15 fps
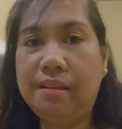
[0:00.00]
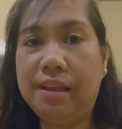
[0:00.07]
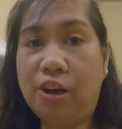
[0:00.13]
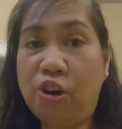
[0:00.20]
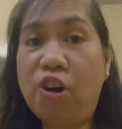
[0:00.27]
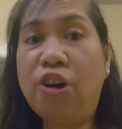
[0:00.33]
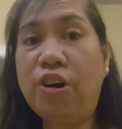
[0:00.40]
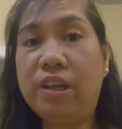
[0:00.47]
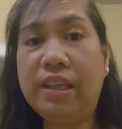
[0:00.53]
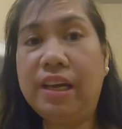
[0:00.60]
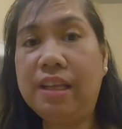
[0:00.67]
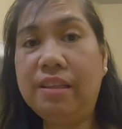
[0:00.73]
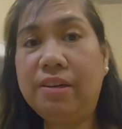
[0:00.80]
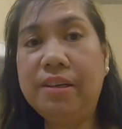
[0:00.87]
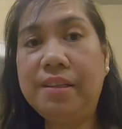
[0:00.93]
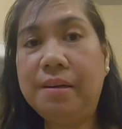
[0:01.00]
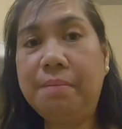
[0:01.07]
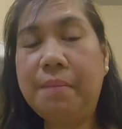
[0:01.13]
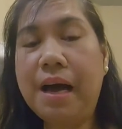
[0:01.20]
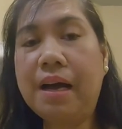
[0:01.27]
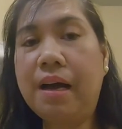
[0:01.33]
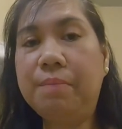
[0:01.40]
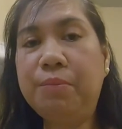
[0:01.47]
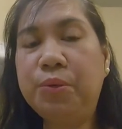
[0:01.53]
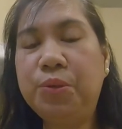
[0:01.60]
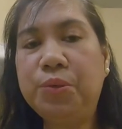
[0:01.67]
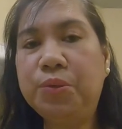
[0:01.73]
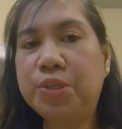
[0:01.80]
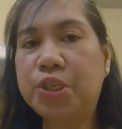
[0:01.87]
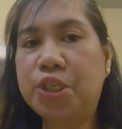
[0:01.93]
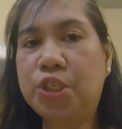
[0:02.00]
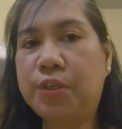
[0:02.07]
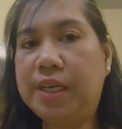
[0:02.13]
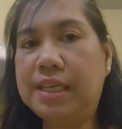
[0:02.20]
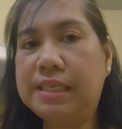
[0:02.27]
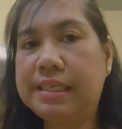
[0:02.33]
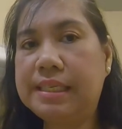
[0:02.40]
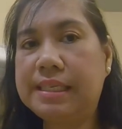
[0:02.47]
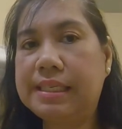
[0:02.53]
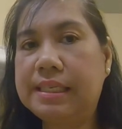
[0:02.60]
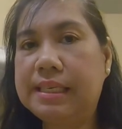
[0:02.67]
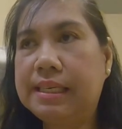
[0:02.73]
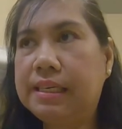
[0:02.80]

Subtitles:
the coconut or the makapuno strings.